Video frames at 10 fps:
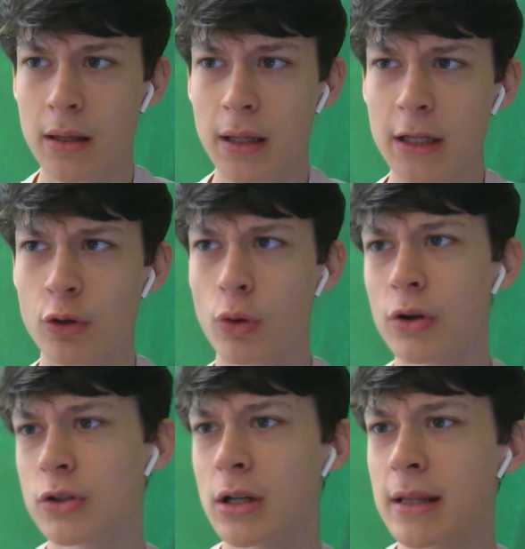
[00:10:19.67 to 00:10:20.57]
in order
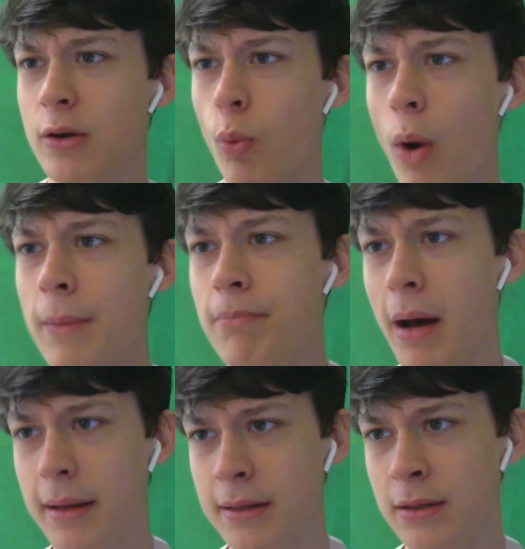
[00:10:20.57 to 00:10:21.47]
to click one
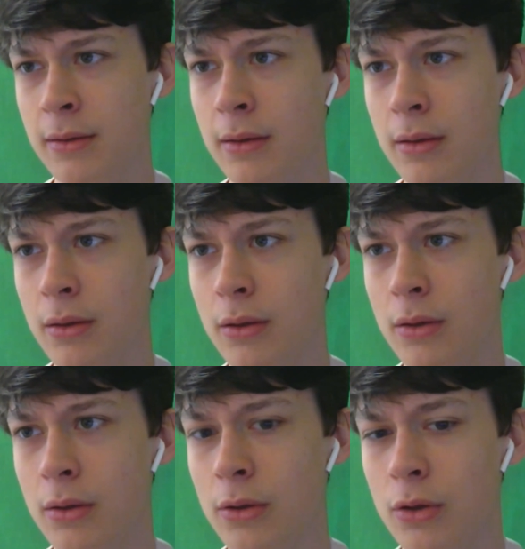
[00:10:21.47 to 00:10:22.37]
button
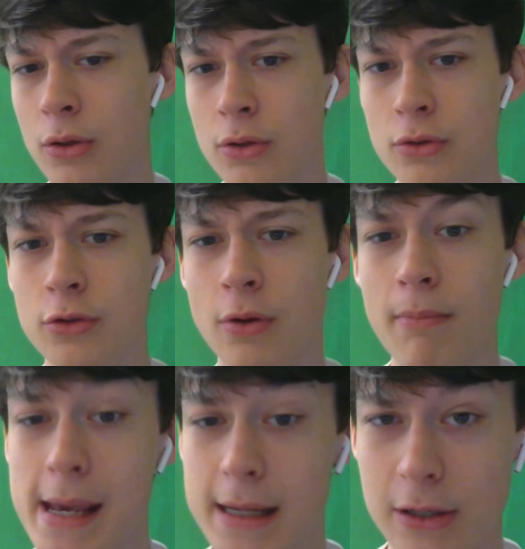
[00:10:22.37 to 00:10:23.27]
to
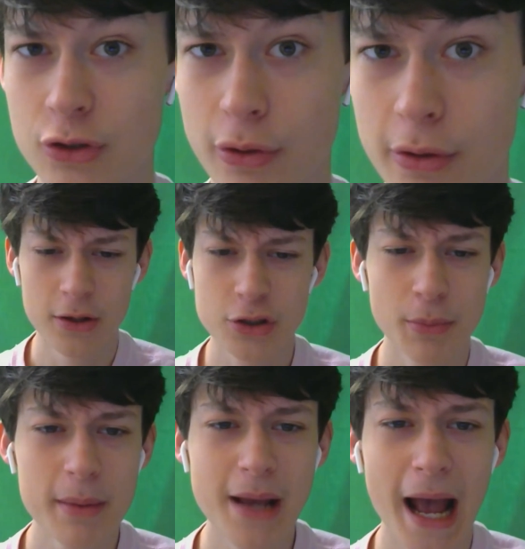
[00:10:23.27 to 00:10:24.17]
make it true. So
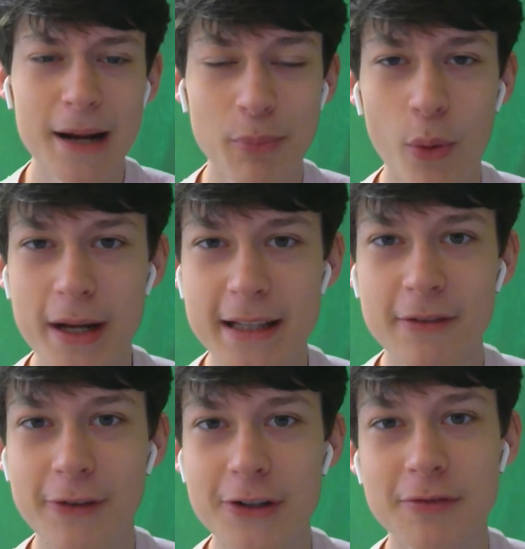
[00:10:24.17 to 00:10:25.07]
maybe I had a point in the
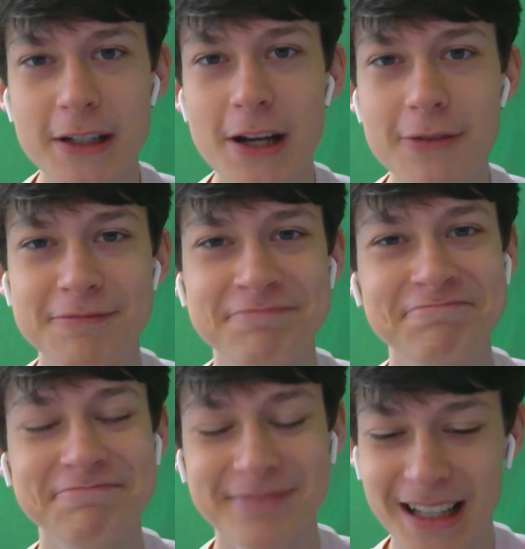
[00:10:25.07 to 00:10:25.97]
first video.
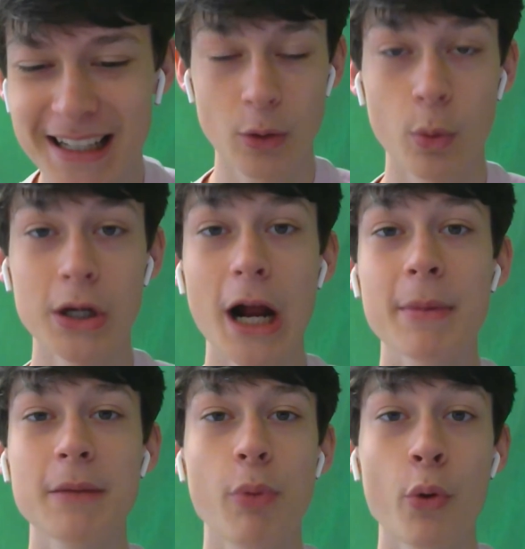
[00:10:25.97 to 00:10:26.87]
I wonder how
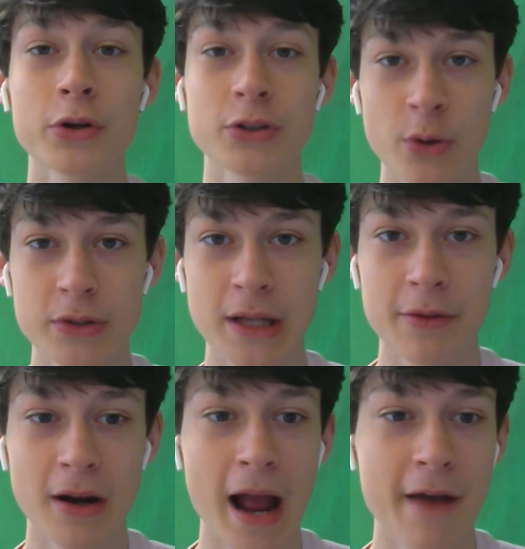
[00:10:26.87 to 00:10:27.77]
many poor souls out
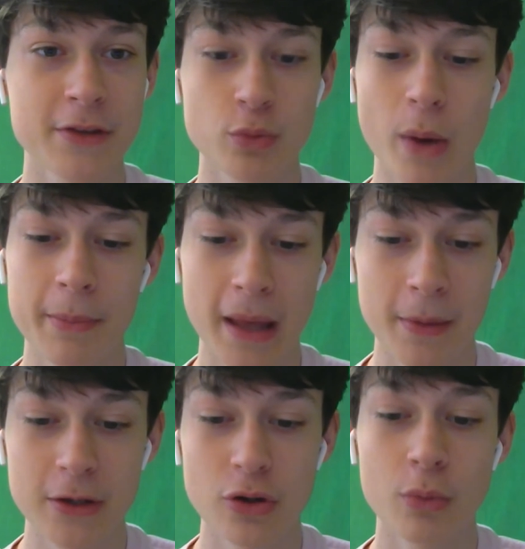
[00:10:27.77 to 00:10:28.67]
there have this webcam
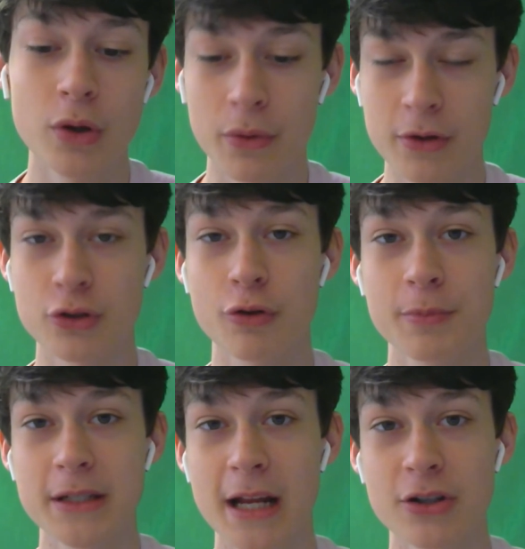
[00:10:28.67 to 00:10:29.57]
and don't know their true
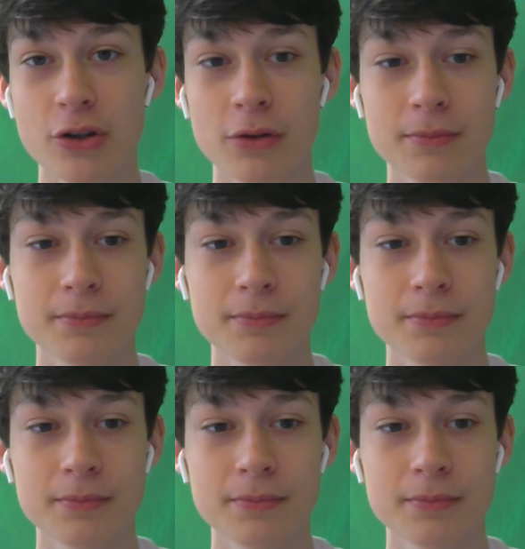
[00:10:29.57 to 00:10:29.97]
potential,